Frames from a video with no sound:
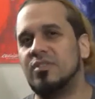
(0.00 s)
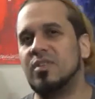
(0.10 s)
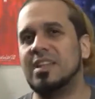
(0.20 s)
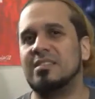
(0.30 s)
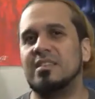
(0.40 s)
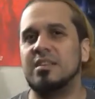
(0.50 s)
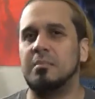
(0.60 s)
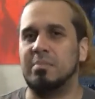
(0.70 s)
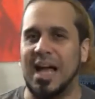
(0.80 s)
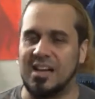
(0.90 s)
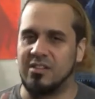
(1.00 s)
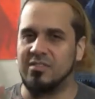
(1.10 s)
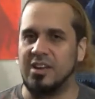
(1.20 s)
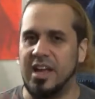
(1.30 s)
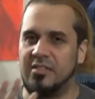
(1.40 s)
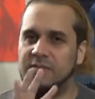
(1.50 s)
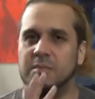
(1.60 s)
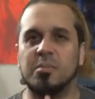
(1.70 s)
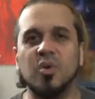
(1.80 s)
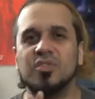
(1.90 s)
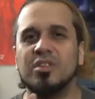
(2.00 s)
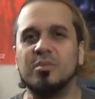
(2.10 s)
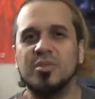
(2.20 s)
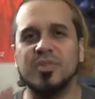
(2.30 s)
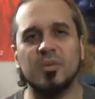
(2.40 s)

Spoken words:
really see the back of her head for most of the movie,